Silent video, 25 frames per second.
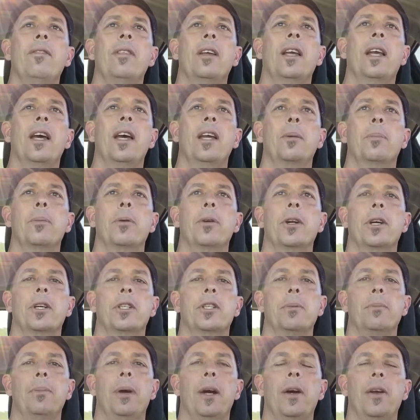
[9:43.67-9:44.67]
the kind of
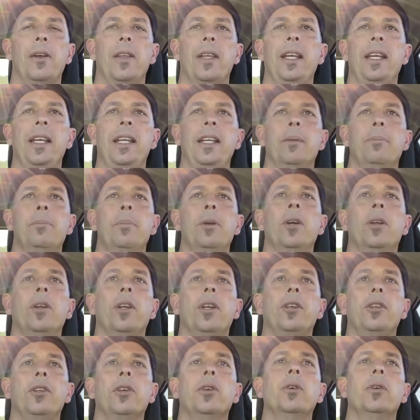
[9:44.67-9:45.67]
production power they need to build a
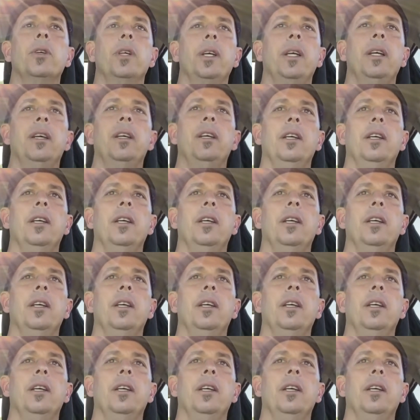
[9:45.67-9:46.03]
dually.